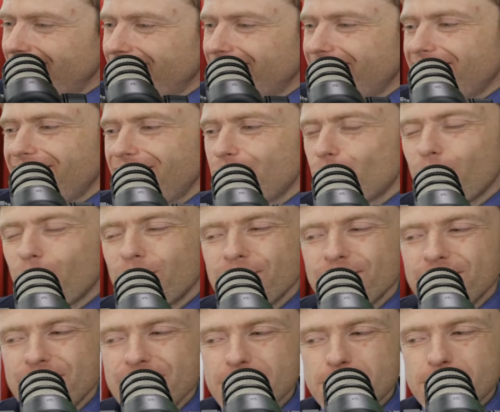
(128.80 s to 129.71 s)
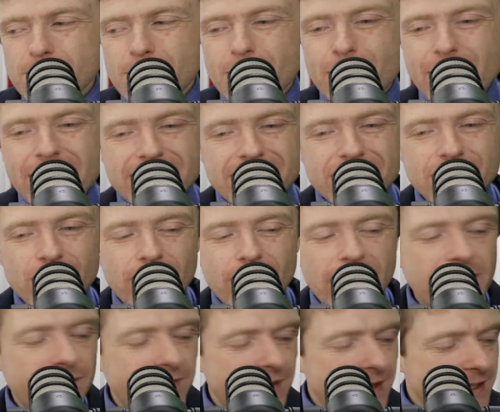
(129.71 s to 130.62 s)
One of the best
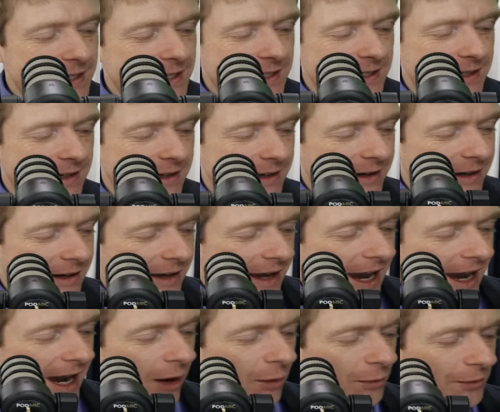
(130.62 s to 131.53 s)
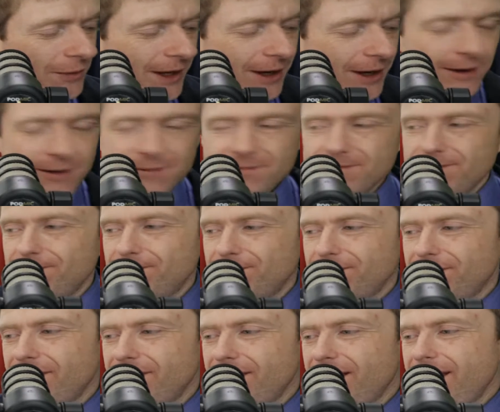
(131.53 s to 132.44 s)
graphics out there.
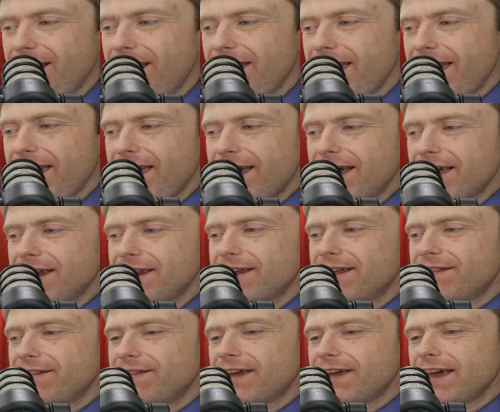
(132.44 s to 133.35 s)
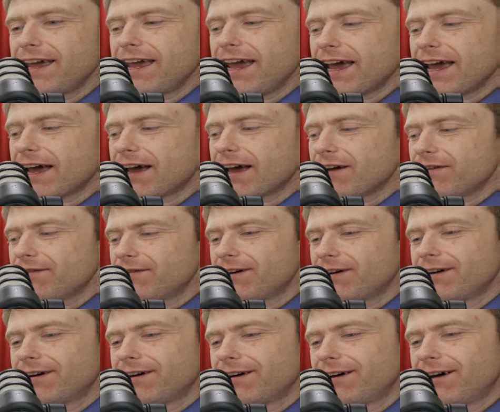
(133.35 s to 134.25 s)
And they have
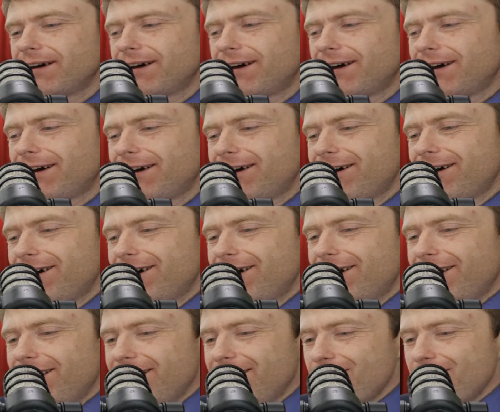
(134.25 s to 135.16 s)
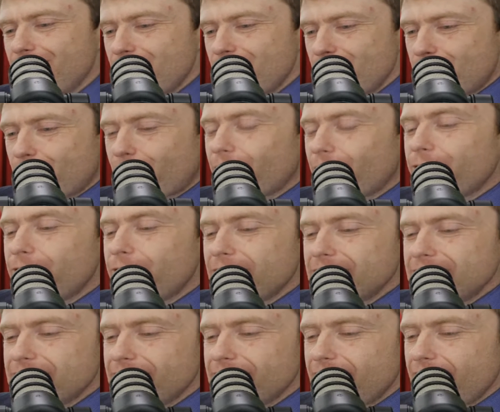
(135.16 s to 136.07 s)

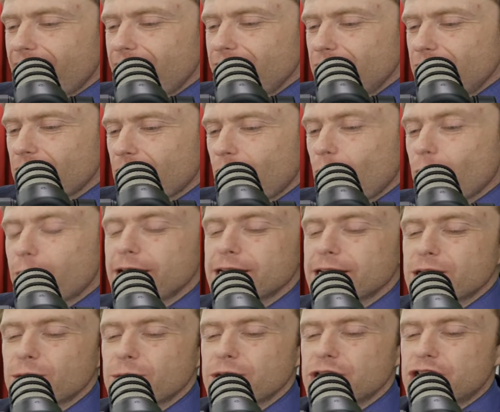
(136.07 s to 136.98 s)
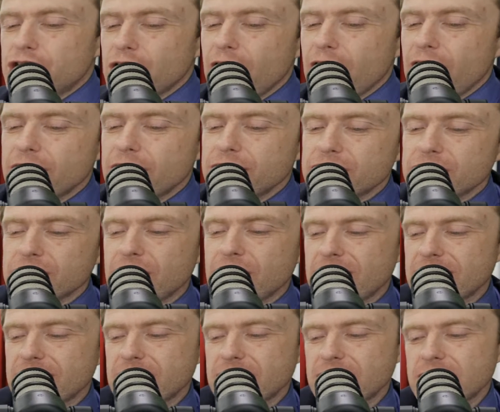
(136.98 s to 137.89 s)
prevented other... Okay, so a judge
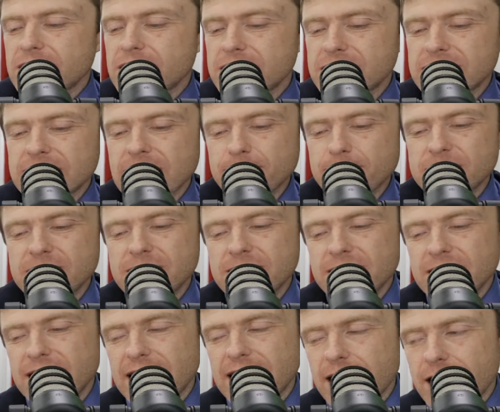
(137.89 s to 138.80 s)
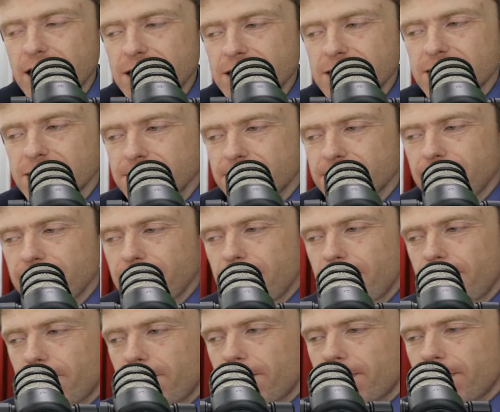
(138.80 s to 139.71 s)
stepped in the case
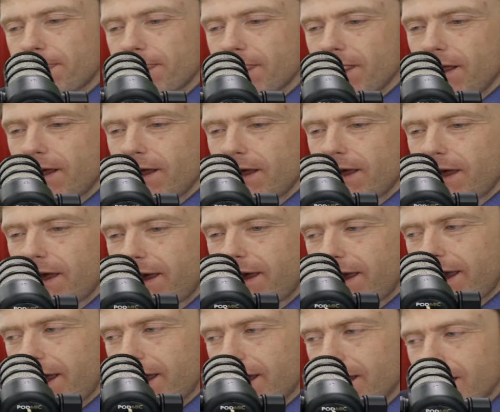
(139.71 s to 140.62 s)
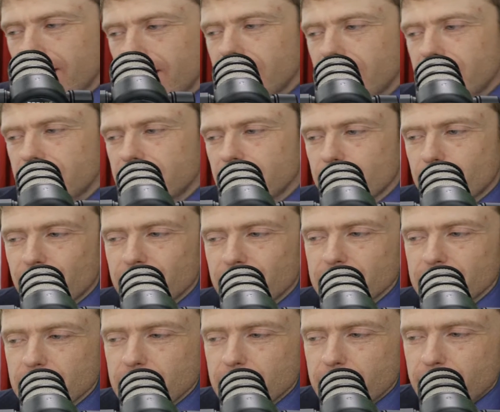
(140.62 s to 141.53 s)
and put
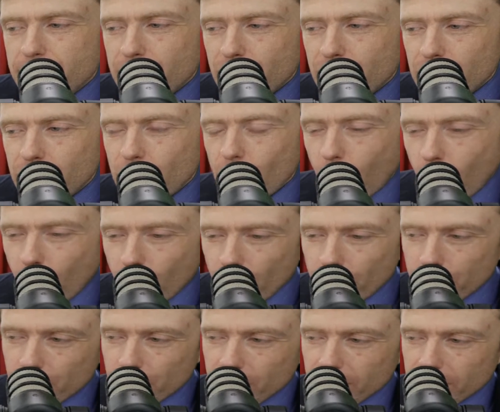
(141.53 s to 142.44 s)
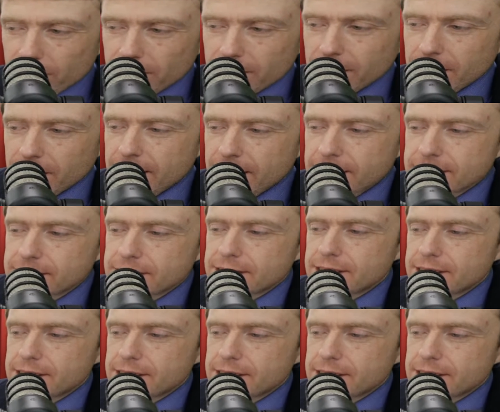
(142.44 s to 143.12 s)
an order against